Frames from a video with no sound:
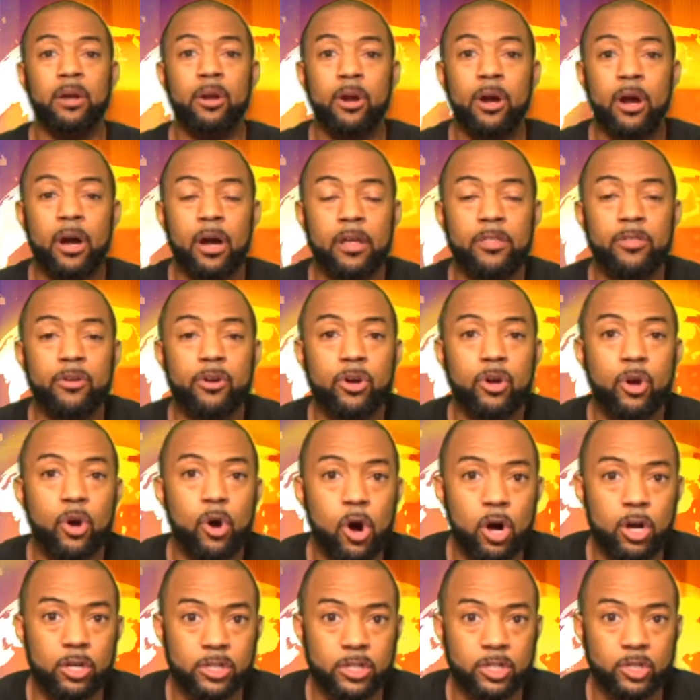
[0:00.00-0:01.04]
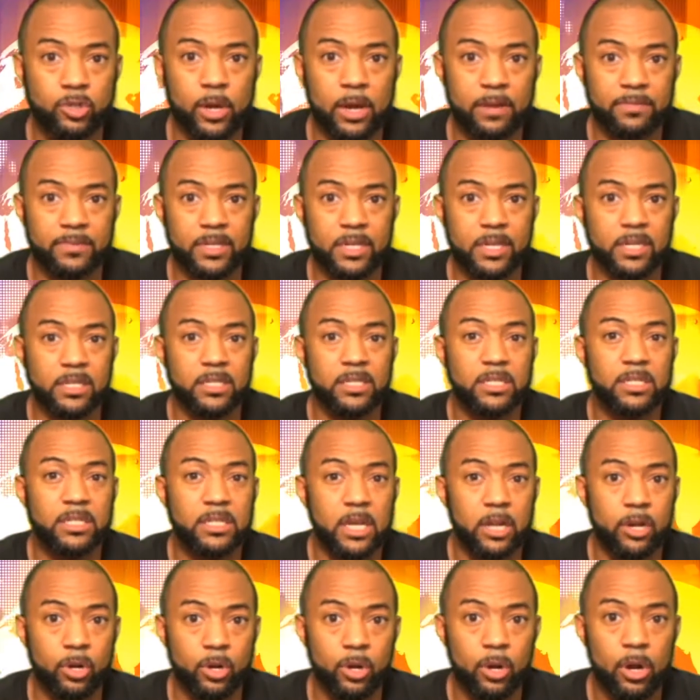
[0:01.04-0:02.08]
are other costs you have to
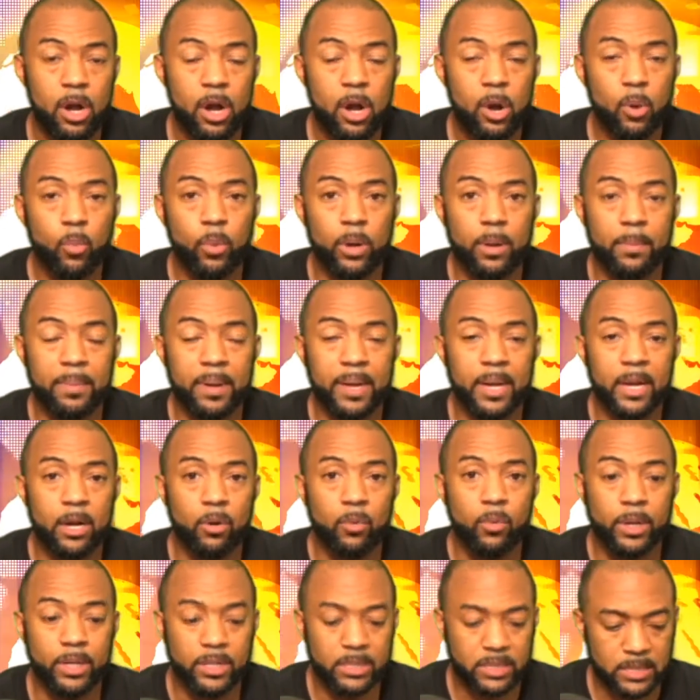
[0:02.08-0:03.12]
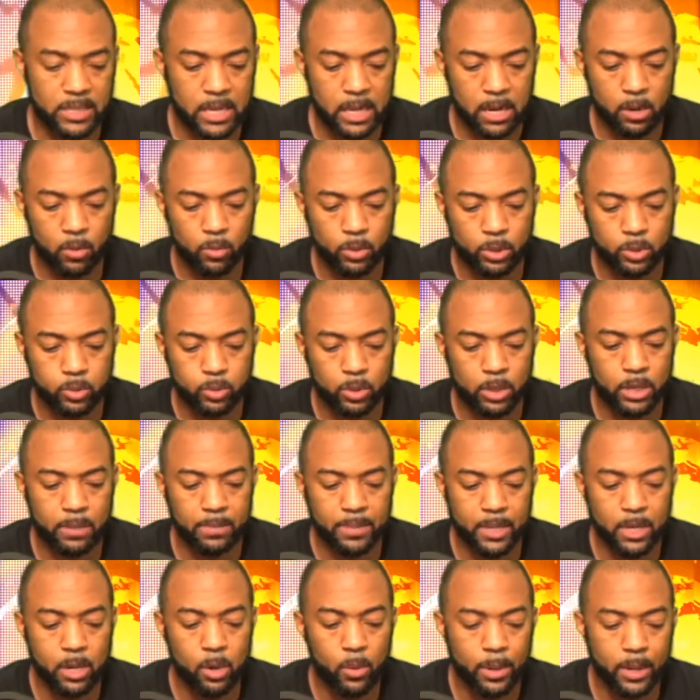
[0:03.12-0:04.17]
consider when being a reseller, which we're going to
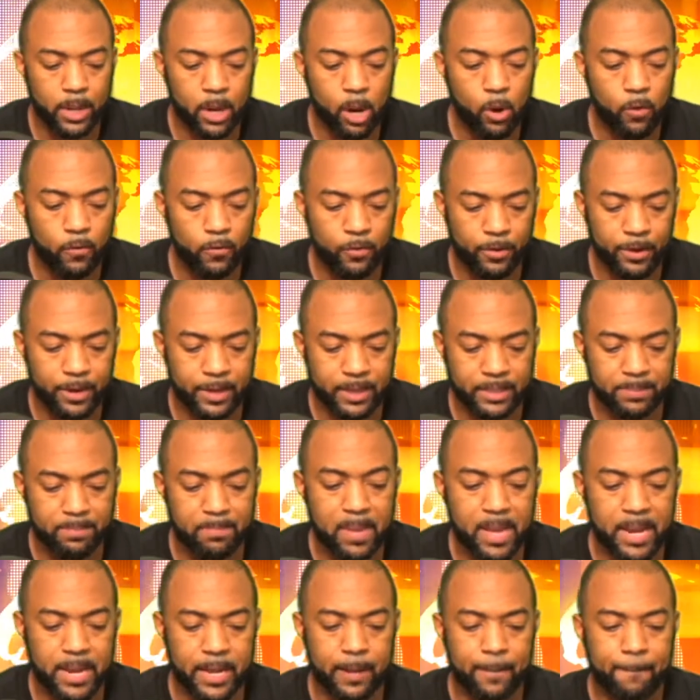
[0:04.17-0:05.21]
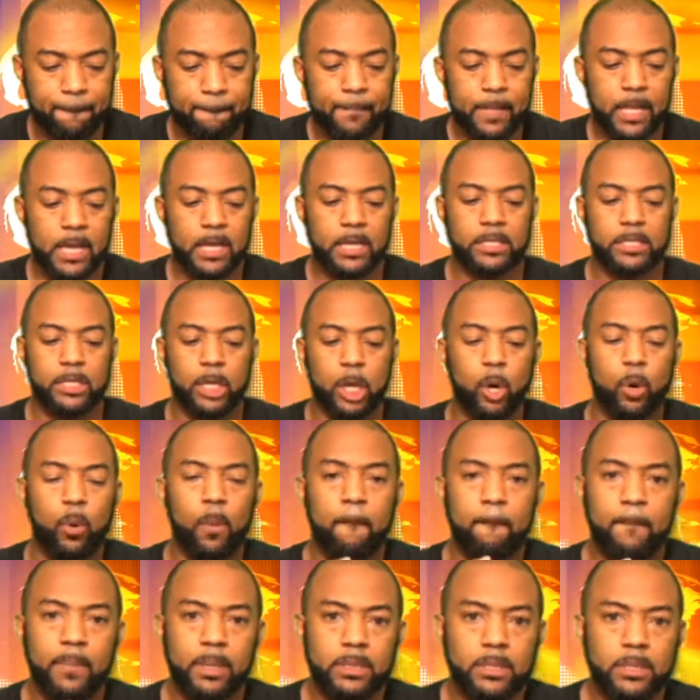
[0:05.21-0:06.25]
be going over in a minute.
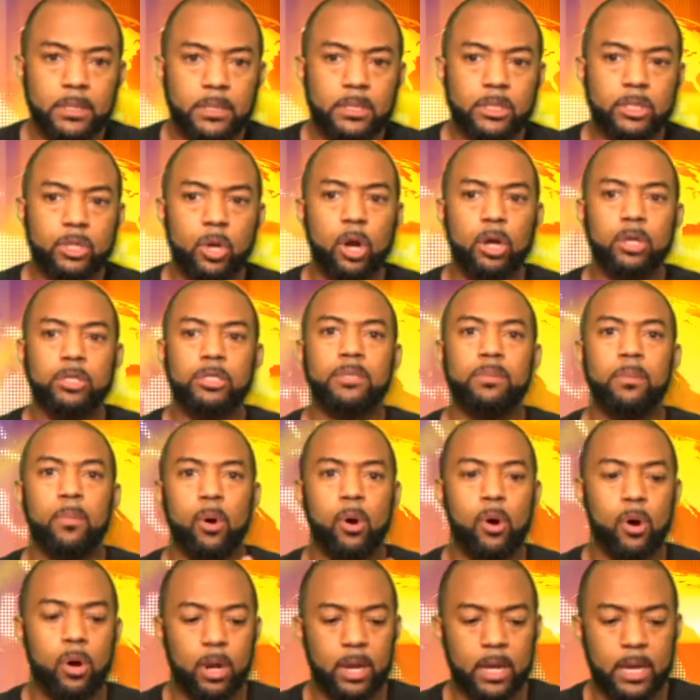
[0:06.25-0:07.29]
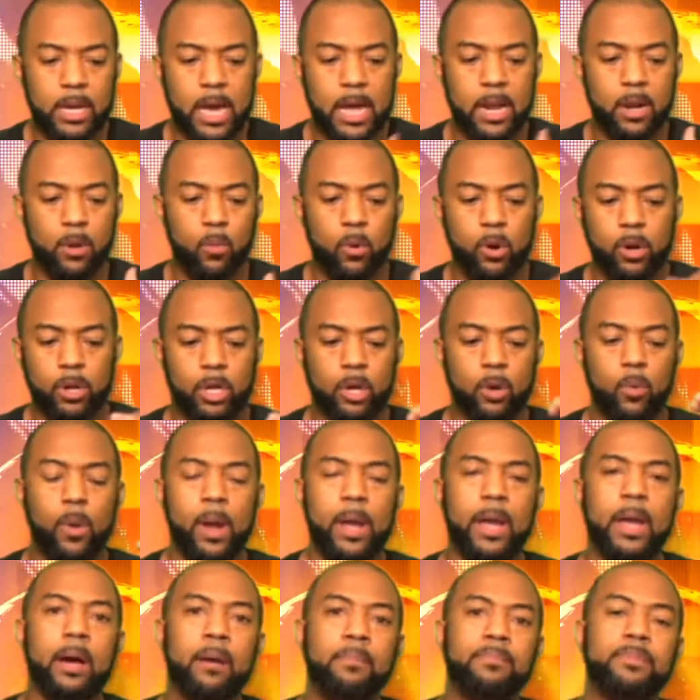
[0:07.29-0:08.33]
So start small and kind of work your
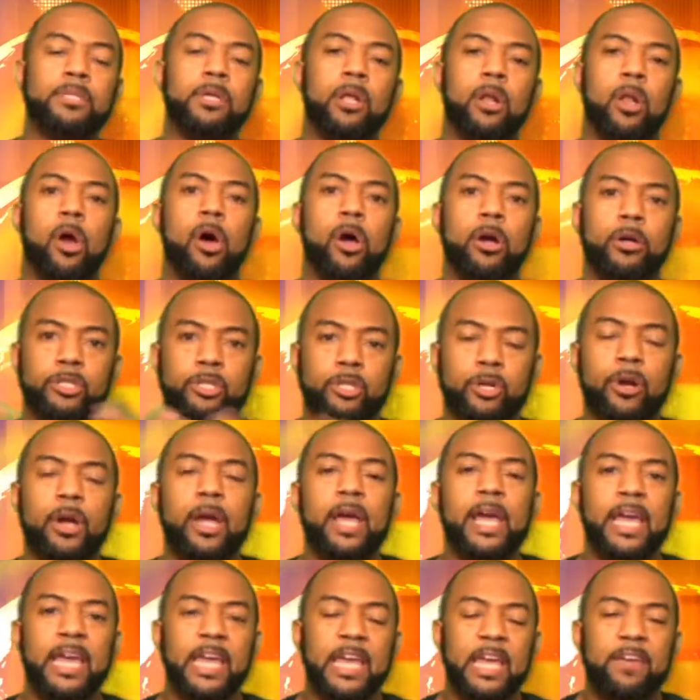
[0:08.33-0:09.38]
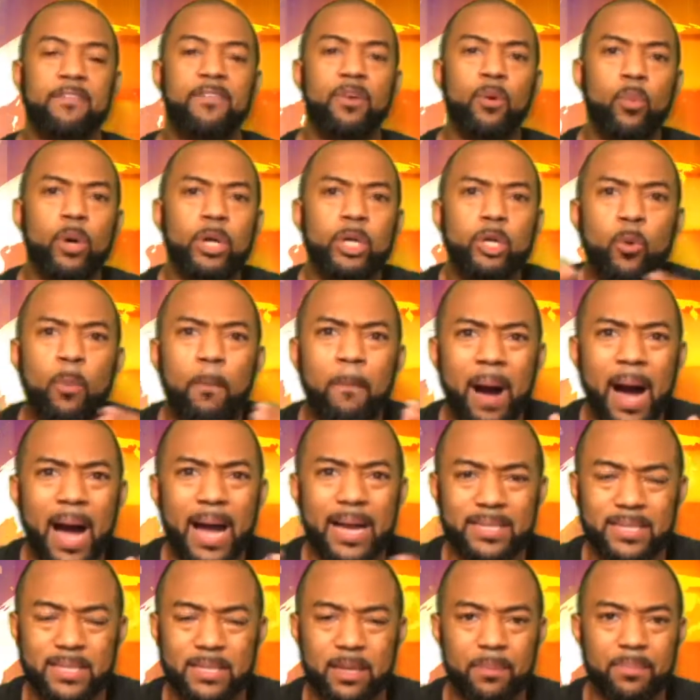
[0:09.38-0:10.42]
way up to larger. Even when you
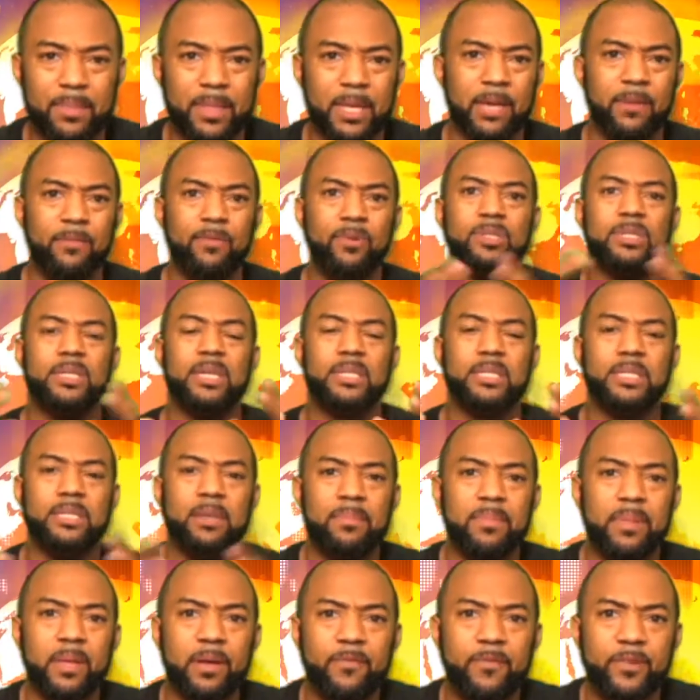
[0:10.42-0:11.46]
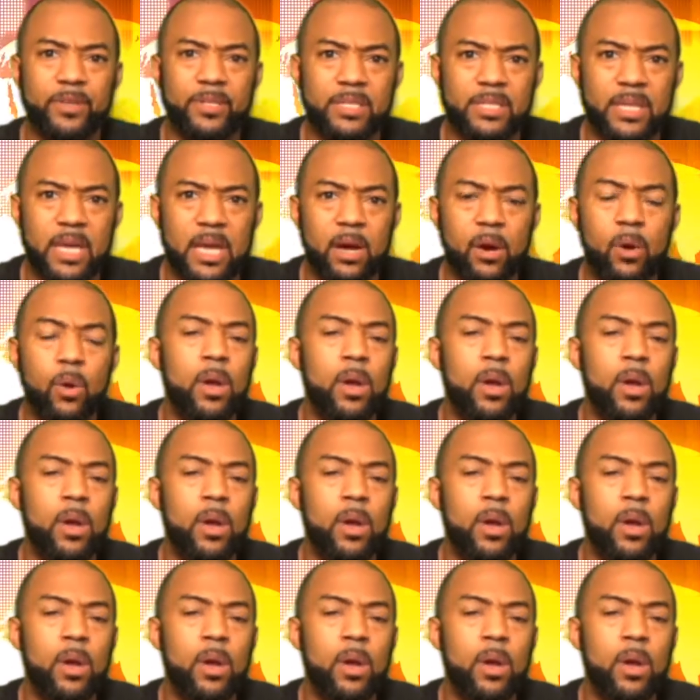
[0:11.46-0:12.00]
buy something, if you see something for sale,